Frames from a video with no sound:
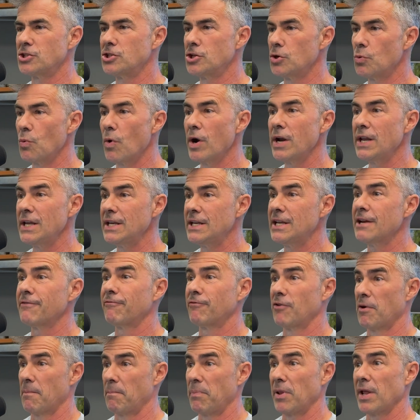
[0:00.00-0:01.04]
20
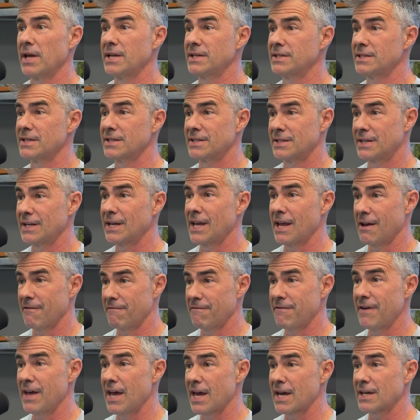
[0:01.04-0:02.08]
different places to get
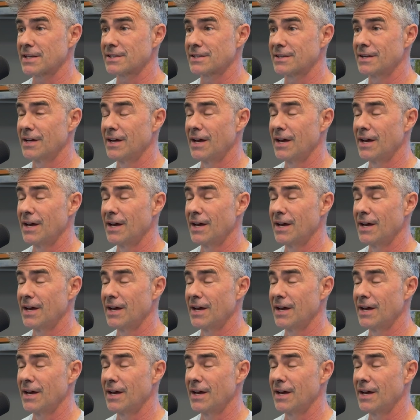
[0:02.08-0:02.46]
fixed.